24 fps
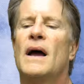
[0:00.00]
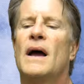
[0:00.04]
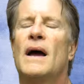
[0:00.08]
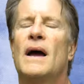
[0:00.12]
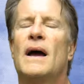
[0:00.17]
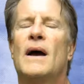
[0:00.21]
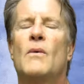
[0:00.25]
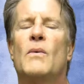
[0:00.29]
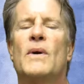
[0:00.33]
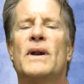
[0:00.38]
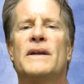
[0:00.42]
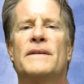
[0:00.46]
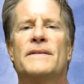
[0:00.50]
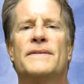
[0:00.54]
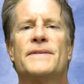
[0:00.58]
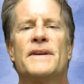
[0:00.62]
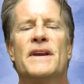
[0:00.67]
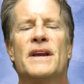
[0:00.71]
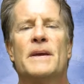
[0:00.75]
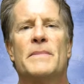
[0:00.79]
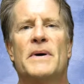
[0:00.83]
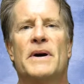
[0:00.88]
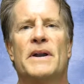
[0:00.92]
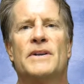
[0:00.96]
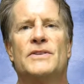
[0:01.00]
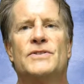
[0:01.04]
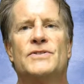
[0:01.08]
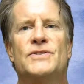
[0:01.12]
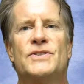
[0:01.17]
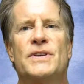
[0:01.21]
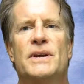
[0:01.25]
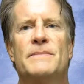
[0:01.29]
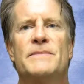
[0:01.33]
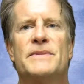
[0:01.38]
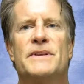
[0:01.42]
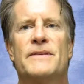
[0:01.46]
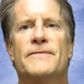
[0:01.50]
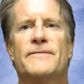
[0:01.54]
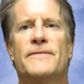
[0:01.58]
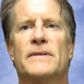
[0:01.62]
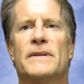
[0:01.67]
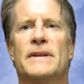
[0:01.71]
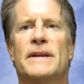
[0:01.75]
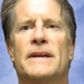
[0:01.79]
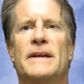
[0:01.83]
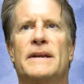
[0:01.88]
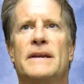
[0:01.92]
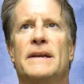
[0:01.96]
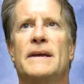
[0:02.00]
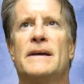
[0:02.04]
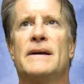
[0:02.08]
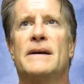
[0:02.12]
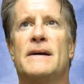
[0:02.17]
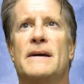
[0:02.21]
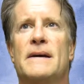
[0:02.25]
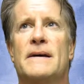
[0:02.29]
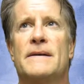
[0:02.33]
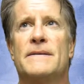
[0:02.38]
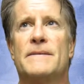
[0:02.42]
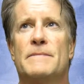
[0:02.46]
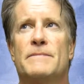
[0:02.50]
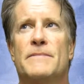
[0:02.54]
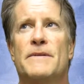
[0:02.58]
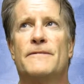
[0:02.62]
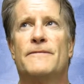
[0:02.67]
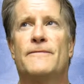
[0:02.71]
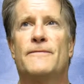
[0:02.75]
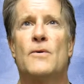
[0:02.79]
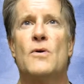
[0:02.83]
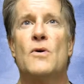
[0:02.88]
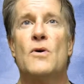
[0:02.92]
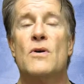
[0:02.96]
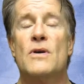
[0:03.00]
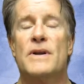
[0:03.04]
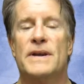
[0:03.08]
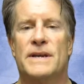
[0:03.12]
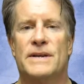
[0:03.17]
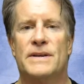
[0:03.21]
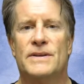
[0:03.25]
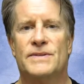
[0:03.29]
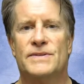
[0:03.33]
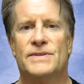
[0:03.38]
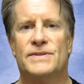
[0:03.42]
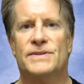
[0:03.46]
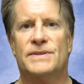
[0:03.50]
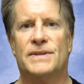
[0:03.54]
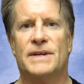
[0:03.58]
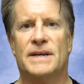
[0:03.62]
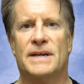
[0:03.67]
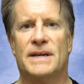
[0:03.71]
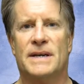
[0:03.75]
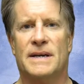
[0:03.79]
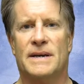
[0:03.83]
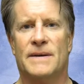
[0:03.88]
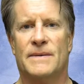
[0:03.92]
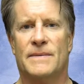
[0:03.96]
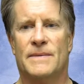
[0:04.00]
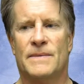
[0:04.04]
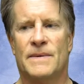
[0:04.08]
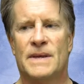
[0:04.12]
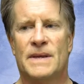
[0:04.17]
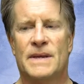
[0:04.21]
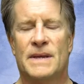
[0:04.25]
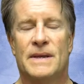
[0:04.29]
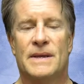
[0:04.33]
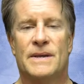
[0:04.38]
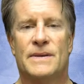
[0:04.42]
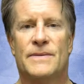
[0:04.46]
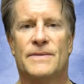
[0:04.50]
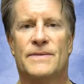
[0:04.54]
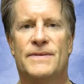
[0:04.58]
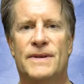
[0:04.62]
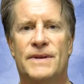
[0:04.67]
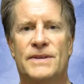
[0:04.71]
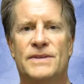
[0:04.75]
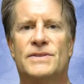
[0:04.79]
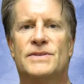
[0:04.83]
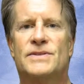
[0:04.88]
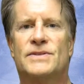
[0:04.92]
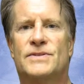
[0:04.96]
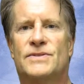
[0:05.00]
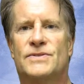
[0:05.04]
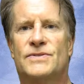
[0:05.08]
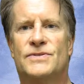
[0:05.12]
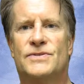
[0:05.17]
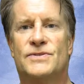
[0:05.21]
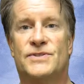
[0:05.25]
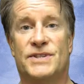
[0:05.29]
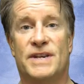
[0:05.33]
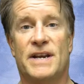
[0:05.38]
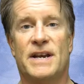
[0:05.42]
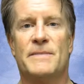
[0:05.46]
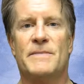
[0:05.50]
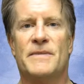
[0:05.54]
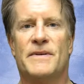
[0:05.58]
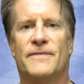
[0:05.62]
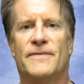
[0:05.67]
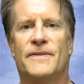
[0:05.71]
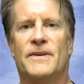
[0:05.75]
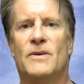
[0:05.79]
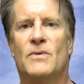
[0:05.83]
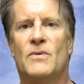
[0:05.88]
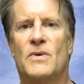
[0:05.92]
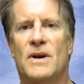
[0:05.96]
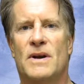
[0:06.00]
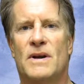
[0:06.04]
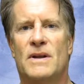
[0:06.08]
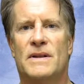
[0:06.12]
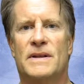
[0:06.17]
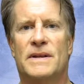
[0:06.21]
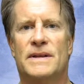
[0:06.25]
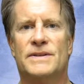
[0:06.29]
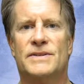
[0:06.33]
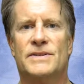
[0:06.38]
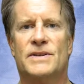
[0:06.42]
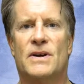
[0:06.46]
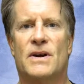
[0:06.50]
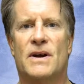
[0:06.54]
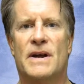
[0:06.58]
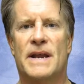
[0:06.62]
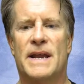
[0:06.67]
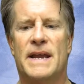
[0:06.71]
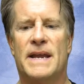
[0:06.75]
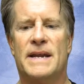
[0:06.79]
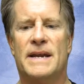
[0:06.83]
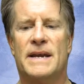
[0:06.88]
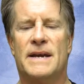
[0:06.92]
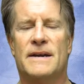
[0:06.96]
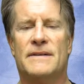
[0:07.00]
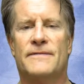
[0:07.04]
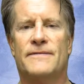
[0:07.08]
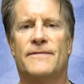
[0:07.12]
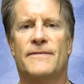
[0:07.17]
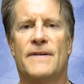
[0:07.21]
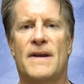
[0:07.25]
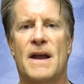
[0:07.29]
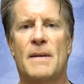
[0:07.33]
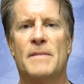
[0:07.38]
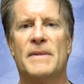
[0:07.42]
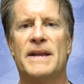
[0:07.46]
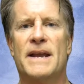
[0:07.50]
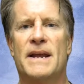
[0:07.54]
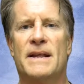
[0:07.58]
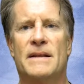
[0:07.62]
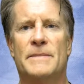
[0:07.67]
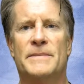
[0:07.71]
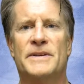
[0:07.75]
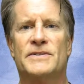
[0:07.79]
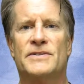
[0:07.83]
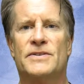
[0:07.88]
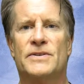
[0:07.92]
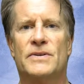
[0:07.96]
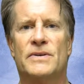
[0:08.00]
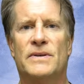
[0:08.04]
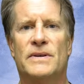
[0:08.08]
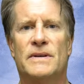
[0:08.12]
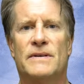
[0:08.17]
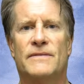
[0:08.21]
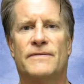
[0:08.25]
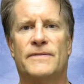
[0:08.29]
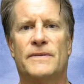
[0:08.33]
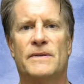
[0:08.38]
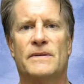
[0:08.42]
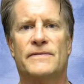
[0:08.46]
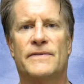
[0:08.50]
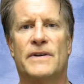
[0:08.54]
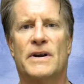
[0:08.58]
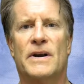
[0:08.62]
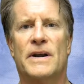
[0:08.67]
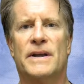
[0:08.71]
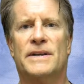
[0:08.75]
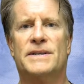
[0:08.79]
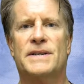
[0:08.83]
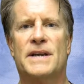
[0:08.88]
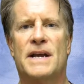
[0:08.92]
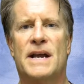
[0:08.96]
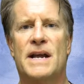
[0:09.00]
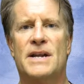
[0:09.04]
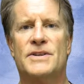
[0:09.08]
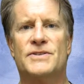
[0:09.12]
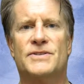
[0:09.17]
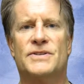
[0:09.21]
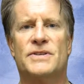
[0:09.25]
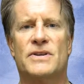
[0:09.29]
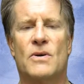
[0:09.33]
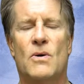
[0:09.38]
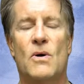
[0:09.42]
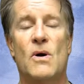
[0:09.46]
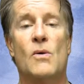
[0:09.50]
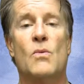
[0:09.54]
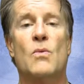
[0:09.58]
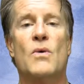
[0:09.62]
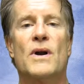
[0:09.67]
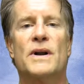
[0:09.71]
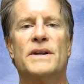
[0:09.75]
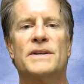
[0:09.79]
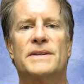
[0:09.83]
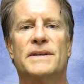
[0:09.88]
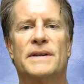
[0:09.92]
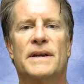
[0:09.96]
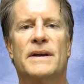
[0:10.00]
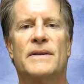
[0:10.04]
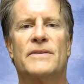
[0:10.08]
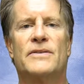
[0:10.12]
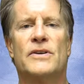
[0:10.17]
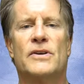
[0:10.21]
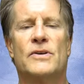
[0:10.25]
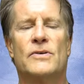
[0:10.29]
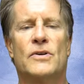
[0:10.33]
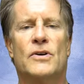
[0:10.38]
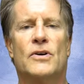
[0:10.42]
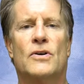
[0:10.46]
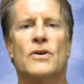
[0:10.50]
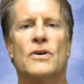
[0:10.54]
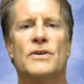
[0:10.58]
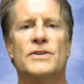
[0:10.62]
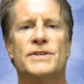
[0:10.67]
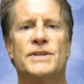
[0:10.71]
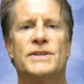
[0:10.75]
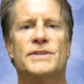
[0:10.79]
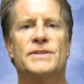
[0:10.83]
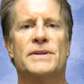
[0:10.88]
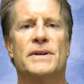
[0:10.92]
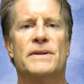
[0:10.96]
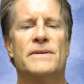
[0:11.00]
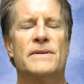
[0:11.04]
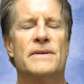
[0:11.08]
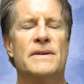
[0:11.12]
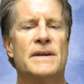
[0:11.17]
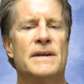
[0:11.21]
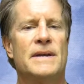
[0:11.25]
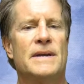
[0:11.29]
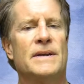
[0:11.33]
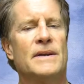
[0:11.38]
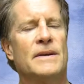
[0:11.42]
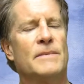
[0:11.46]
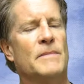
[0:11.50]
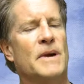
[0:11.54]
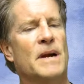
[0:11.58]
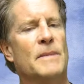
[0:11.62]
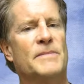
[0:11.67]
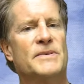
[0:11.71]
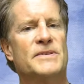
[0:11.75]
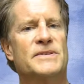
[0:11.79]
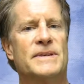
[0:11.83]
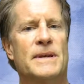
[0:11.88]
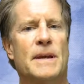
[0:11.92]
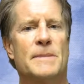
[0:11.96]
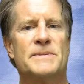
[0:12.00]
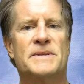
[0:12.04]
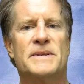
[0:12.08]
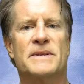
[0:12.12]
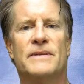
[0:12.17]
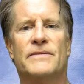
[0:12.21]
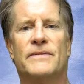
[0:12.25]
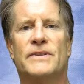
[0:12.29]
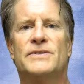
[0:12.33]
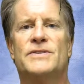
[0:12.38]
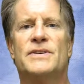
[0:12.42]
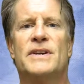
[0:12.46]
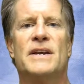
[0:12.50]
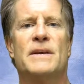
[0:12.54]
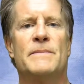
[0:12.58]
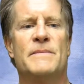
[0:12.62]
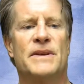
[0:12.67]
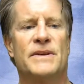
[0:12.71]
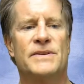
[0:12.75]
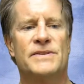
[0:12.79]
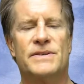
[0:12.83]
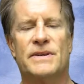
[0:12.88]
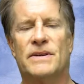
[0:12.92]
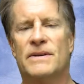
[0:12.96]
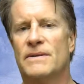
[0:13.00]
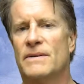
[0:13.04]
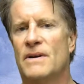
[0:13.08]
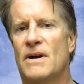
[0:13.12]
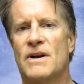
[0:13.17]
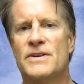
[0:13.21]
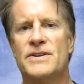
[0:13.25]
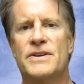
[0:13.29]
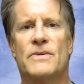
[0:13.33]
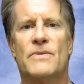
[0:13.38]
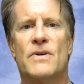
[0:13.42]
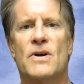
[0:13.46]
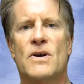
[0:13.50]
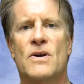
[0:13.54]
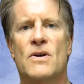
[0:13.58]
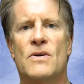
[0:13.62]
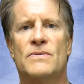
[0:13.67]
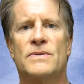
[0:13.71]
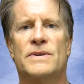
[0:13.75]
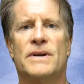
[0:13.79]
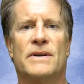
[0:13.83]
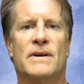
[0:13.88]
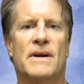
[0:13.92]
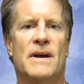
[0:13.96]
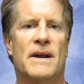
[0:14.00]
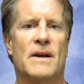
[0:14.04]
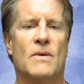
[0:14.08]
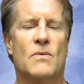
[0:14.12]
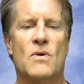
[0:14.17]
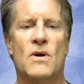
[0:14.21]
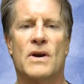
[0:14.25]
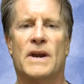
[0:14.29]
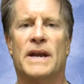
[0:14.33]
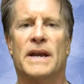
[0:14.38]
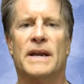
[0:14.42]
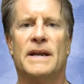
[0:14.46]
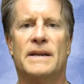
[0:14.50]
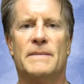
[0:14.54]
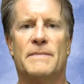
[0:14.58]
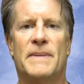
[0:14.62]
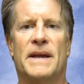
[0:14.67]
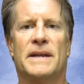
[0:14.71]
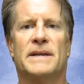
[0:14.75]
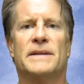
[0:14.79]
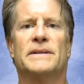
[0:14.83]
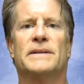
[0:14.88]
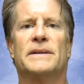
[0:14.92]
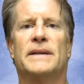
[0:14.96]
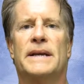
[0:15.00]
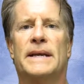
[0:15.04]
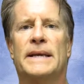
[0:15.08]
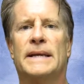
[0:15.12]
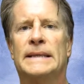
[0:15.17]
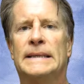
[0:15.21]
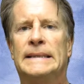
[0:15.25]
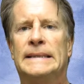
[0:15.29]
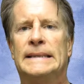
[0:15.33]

Uh, what I think about a gym differently uh, than before is uh, this gym, if you will, has got a uh, family element to it. You feel very attached. You all work together. You encourage each other. My perception of a gym is you're on your own. You're kind of working independently.